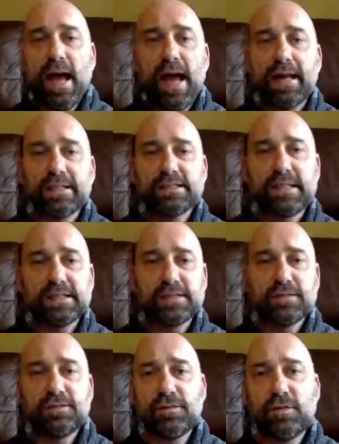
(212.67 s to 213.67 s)
And it
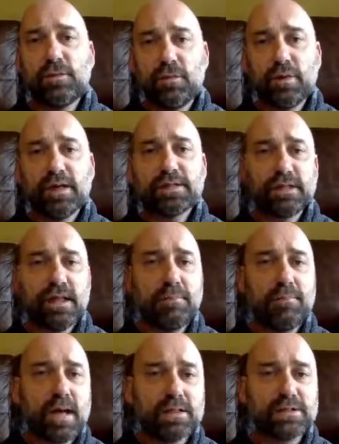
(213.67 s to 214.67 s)
takes the form of words
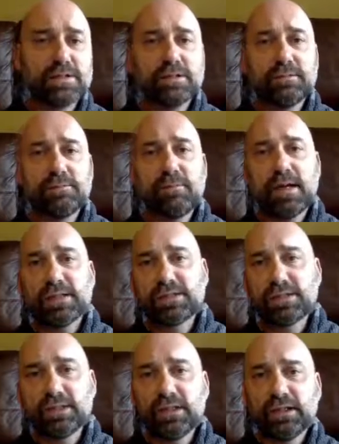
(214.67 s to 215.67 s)
like must and
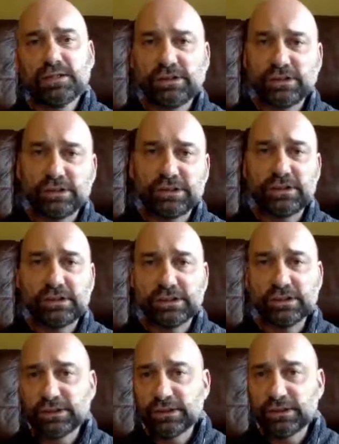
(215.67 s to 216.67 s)
mustn't and should
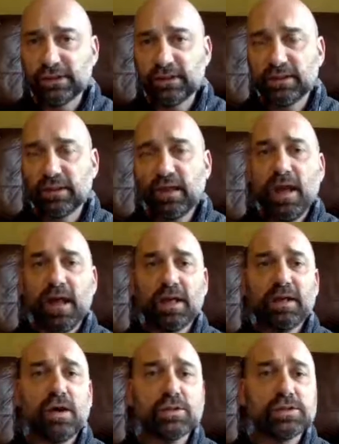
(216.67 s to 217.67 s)
and shouldn't
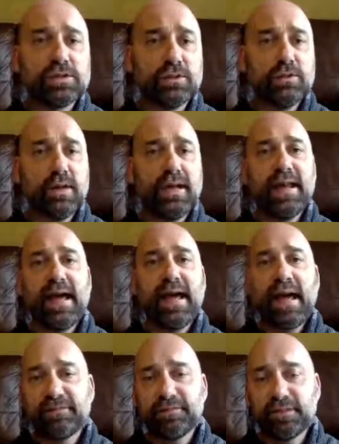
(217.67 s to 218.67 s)
and got to and
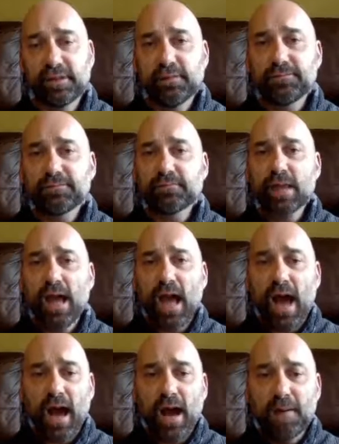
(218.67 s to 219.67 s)
have to.
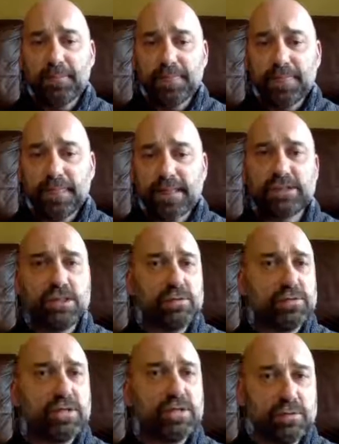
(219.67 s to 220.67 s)
Um, it's
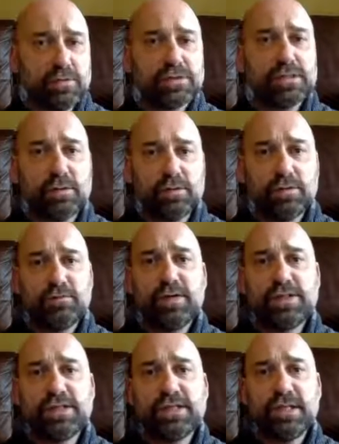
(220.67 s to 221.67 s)
usually also the
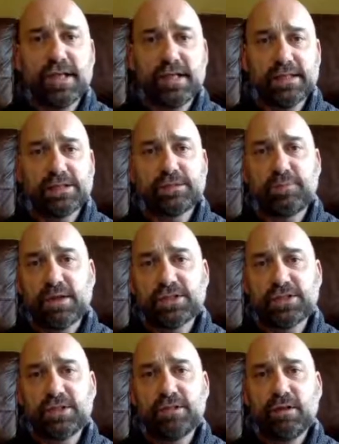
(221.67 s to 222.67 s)
rigid
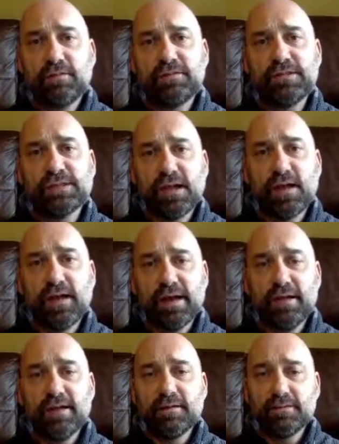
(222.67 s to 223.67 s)
expression of a
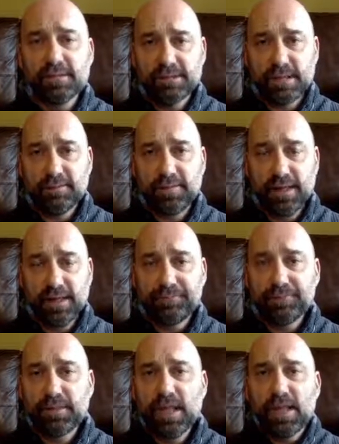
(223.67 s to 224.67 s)
desire for something.
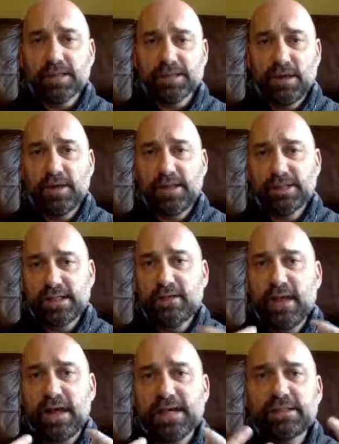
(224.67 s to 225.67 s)
So it's
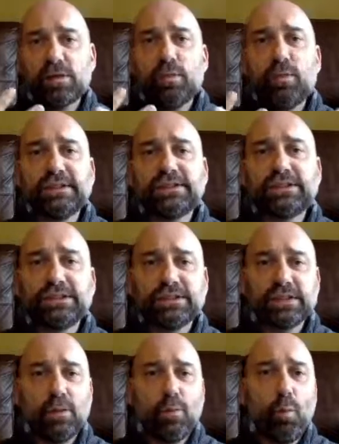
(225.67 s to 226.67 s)
okay to
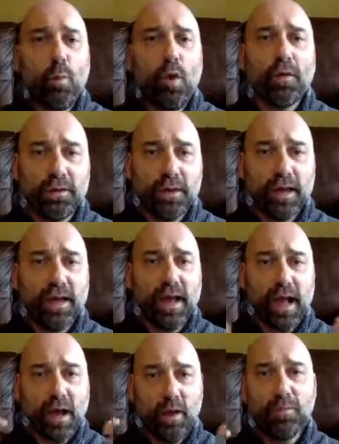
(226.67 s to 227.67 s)
wish and want and
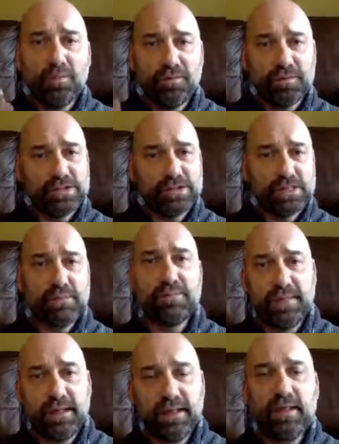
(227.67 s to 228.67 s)
hope for
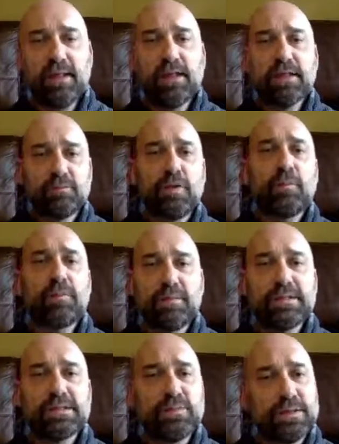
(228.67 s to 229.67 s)
something. The
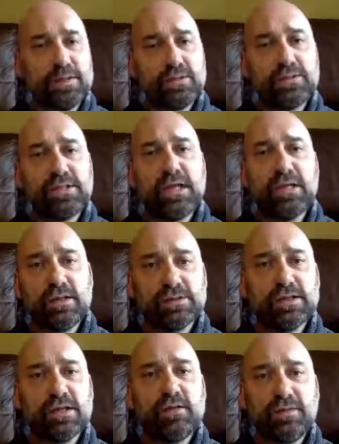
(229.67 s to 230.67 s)
problem is when you tell
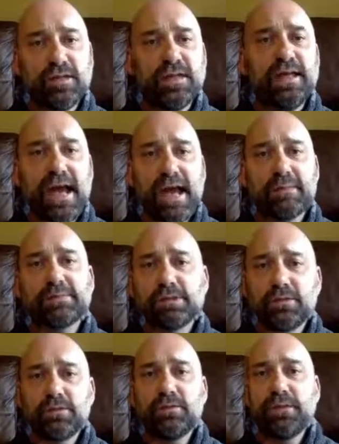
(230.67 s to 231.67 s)
yourself that it
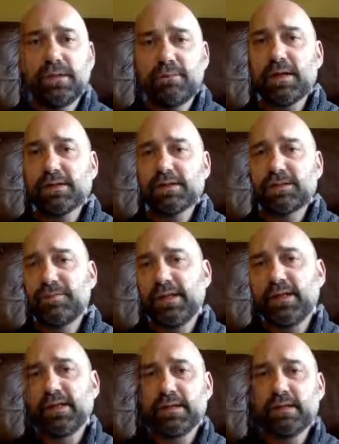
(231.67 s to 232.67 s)
absolutely must
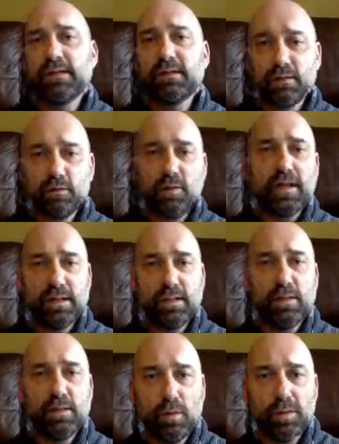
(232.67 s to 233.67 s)
be the way that
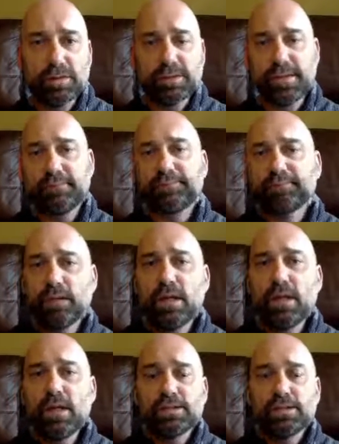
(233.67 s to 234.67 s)
you want it.
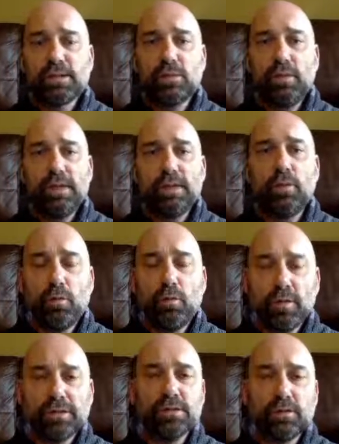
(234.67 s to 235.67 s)
So we
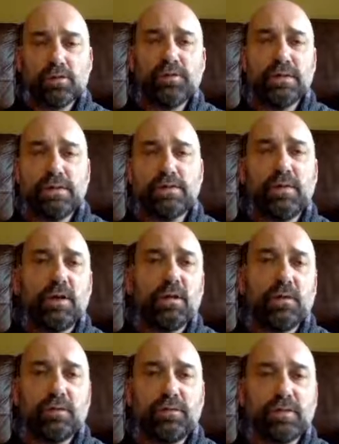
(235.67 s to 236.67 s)
always look for the
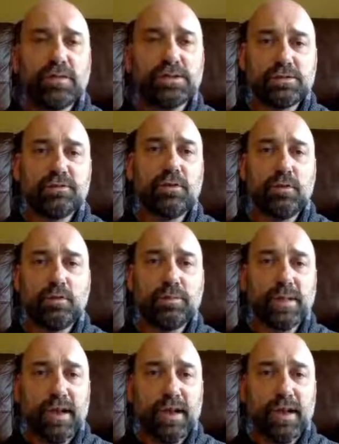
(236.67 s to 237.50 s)
demand, first of all.